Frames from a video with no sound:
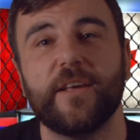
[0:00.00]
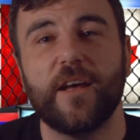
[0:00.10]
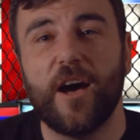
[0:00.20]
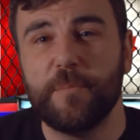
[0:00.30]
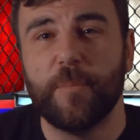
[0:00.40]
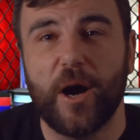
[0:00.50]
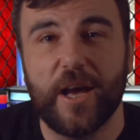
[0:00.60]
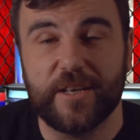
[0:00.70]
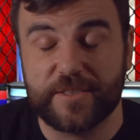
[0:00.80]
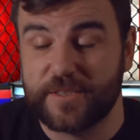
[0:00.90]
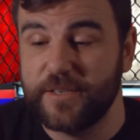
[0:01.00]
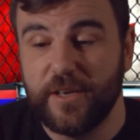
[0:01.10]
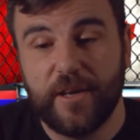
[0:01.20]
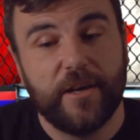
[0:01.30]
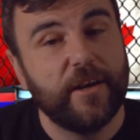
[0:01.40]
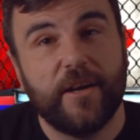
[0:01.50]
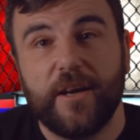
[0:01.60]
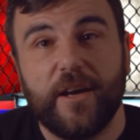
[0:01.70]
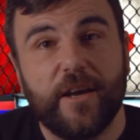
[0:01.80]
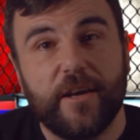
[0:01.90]
it unbiased,
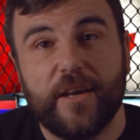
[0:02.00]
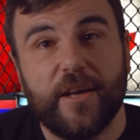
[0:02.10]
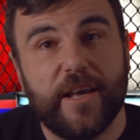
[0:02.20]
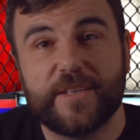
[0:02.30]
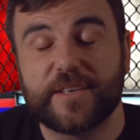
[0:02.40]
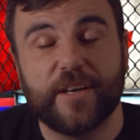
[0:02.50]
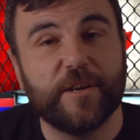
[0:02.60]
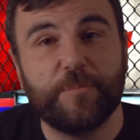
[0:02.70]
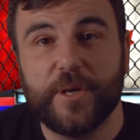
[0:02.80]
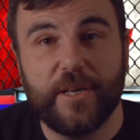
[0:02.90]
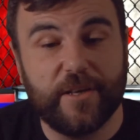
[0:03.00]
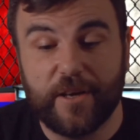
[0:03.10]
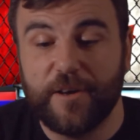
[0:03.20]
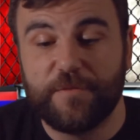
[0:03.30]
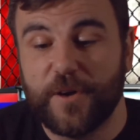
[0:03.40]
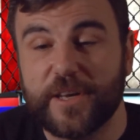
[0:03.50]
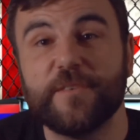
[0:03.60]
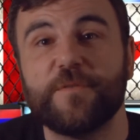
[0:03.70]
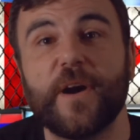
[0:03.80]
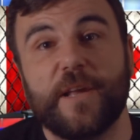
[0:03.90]
it's going to be a
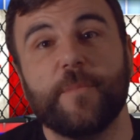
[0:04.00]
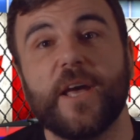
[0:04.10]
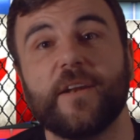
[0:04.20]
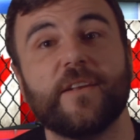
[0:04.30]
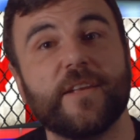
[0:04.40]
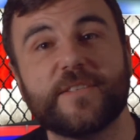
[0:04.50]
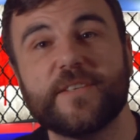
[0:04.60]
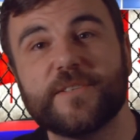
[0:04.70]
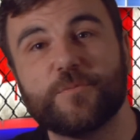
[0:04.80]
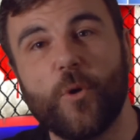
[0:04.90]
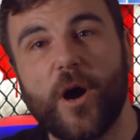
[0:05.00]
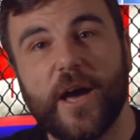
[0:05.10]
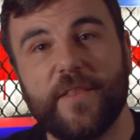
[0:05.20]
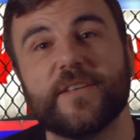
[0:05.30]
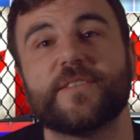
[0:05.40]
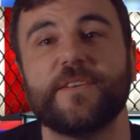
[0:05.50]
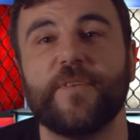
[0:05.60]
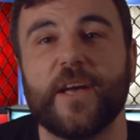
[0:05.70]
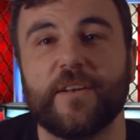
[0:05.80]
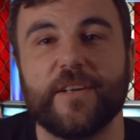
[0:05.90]
fucking fight, man. And this is why this
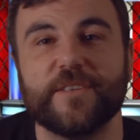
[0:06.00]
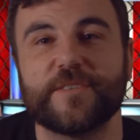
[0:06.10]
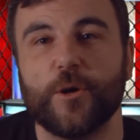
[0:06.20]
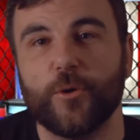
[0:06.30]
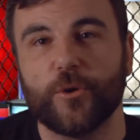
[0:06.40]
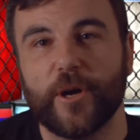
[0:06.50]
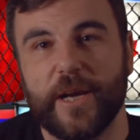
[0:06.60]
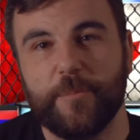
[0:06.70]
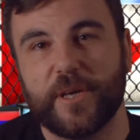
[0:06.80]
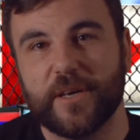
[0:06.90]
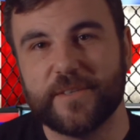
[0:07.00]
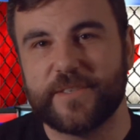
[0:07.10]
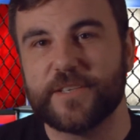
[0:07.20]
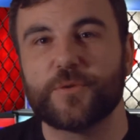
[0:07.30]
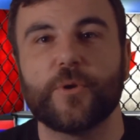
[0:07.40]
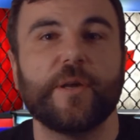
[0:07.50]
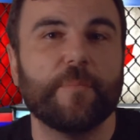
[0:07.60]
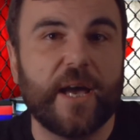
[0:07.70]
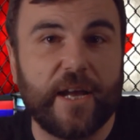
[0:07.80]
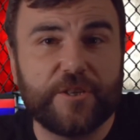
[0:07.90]
event is so great, because this
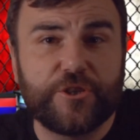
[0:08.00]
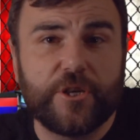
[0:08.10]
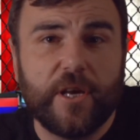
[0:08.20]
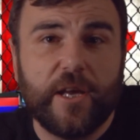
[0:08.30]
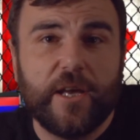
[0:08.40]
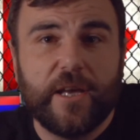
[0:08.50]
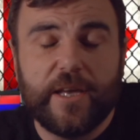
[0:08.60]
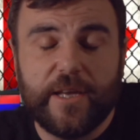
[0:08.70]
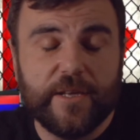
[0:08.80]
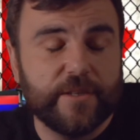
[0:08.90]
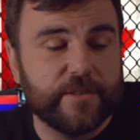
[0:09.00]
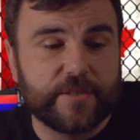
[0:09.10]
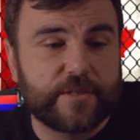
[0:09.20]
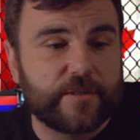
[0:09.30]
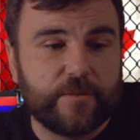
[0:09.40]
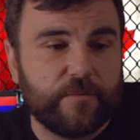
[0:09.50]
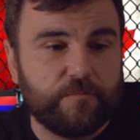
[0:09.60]
rematch is